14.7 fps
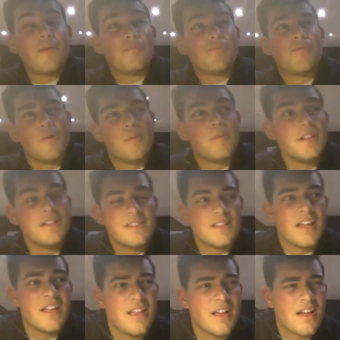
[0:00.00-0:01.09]
probably
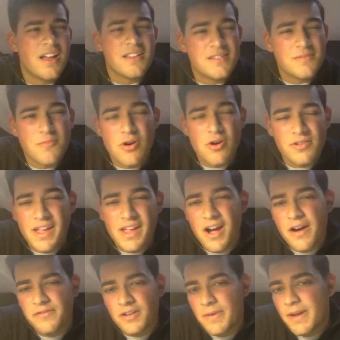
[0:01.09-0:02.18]
tomorrow, day
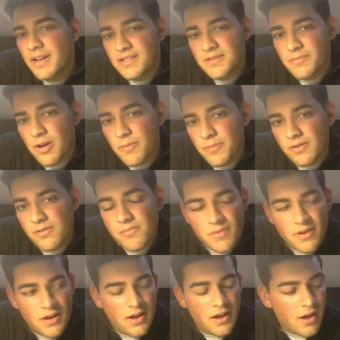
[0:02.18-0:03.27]
after. I'm heading to
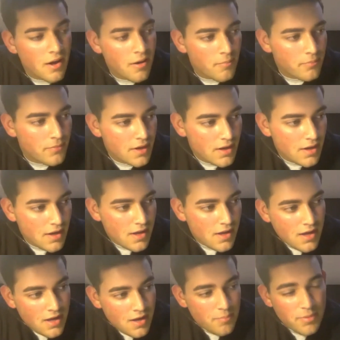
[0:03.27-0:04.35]
Birmingham.
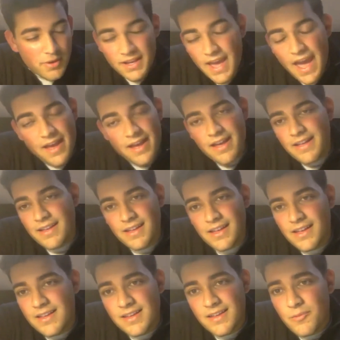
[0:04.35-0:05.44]
But yeah,
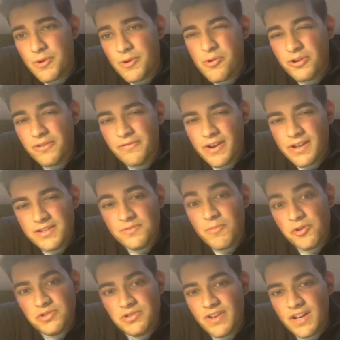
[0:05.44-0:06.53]
we're all good friends,
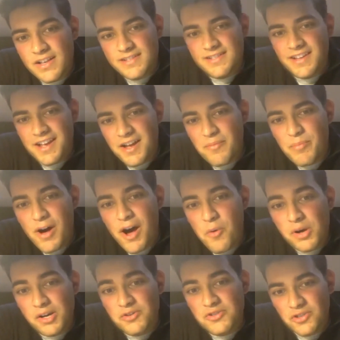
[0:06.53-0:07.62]
most of us, bar
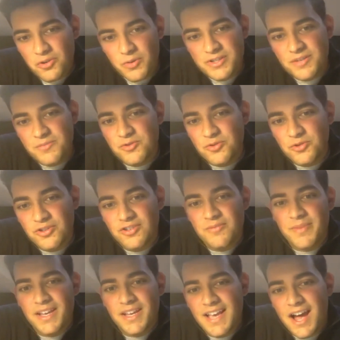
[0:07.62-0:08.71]
one or two, which I'm sure you
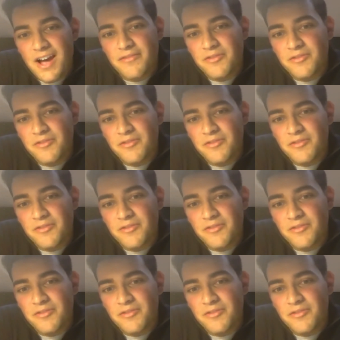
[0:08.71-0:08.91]
can make out.